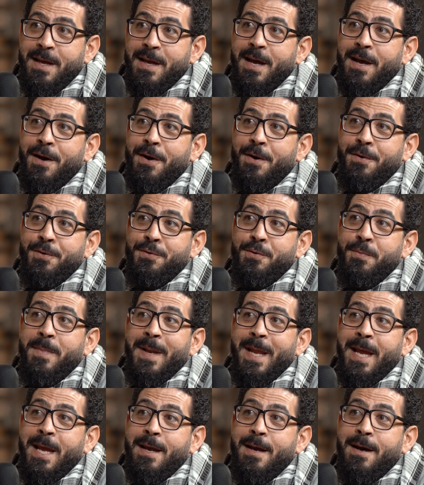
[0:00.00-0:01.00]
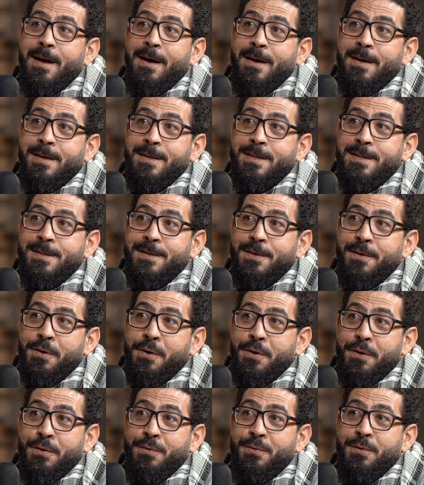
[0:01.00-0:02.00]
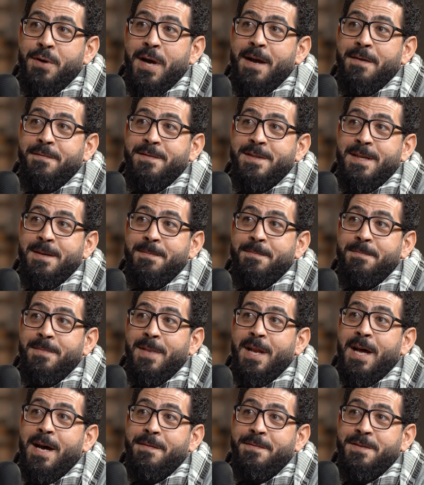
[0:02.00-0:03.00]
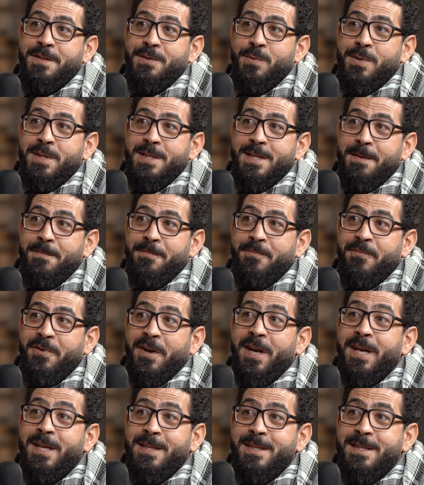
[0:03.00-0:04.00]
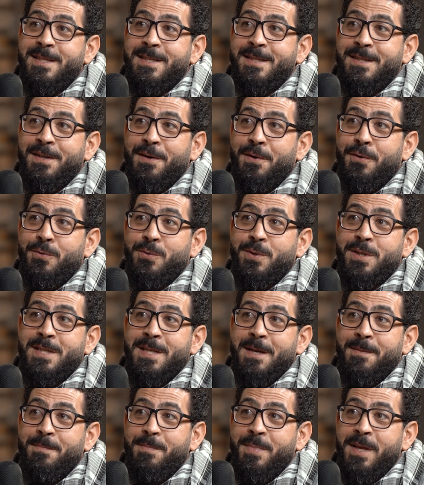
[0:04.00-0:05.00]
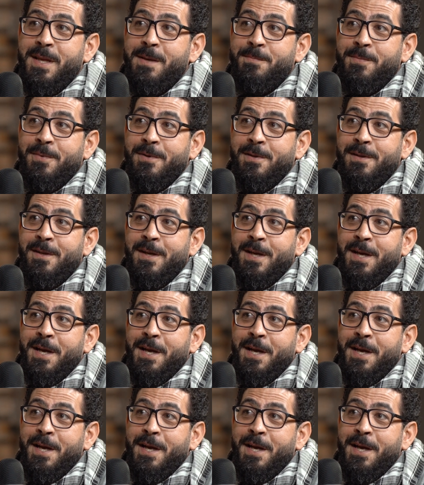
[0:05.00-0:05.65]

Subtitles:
or to play cards, or to have some laughs with some friends or with some people,